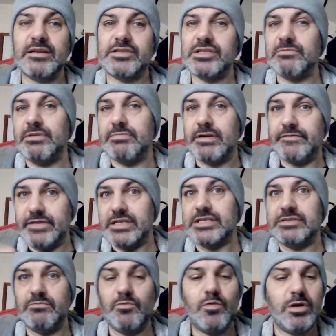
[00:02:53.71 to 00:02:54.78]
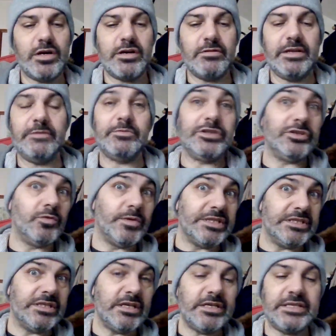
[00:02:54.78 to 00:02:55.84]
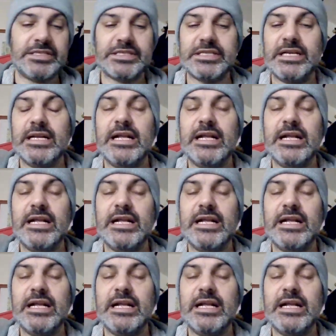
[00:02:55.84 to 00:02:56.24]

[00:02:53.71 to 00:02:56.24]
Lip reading: Some people have done some work on it, which is always nice.